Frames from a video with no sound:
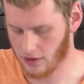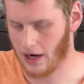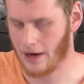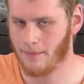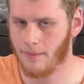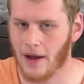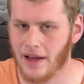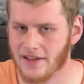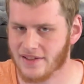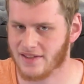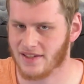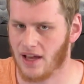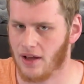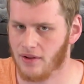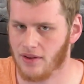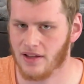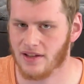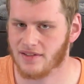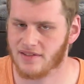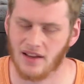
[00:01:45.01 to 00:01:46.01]
I might sell
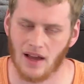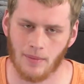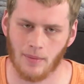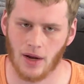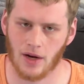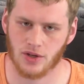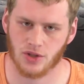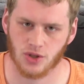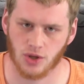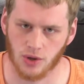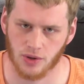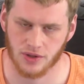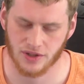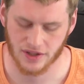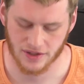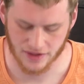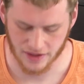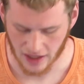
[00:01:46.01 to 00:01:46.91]
this, I'm not sure just